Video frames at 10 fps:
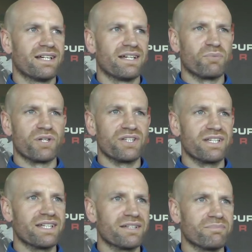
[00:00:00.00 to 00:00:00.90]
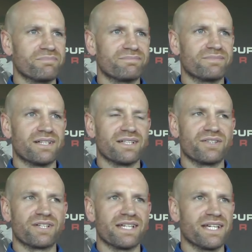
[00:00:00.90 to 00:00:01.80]
and when you need them, you
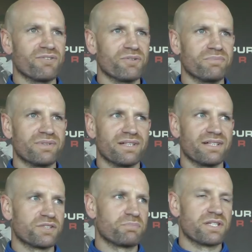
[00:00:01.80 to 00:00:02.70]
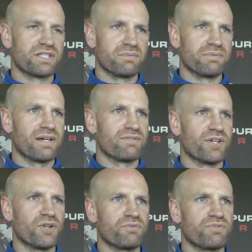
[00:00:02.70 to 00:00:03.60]
can hear them. Especially having
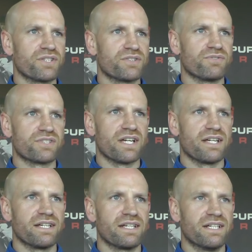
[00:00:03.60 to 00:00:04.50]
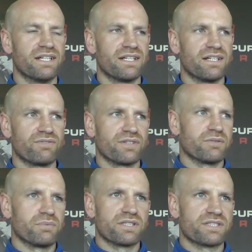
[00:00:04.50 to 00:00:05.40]
a home fixture for Saturday, I think
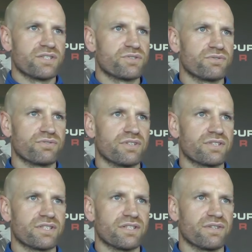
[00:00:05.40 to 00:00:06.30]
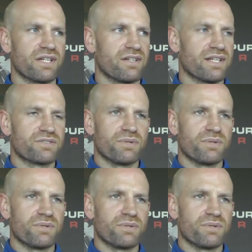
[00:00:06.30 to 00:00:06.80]
it'll be essential for us. They are that